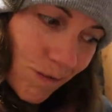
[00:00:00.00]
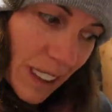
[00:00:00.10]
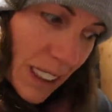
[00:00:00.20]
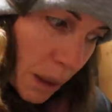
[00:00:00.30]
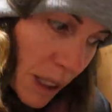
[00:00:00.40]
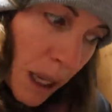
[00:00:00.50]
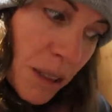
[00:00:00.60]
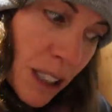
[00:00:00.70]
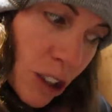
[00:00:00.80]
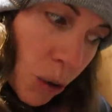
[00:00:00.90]

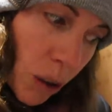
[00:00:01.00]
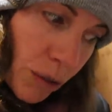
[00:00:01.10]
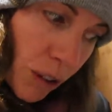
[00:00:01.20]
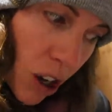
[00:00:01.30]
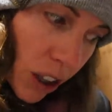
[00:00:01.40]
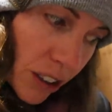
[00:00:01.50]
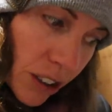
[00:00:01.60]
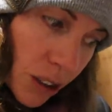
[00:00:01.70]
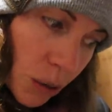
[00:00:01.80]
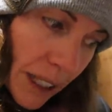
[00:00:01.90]
Sometimes it's your fault,
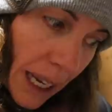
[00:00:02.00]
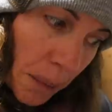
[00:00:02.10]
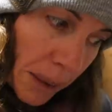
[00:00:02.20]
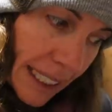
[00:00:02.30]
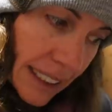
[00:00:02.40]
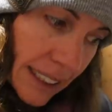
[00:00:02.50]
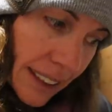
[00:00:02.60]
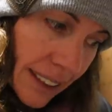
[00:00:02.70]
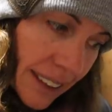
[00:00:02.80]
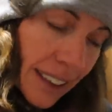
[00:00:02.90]
you
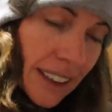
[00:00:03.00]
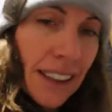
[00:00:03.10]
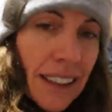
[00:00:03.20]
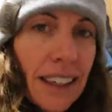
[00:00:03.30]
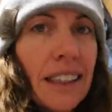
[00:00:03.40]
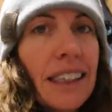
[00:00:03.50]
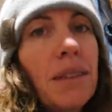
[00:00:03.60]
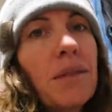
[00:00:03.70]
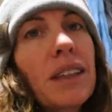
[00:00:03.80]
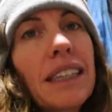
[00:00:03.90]
lammies. All
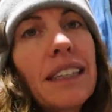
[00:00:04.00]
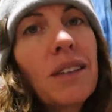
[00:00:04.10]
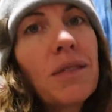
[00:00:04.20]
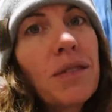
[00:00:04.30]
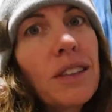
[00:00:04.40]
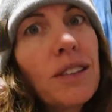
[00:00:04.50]
right, we're gonna go for a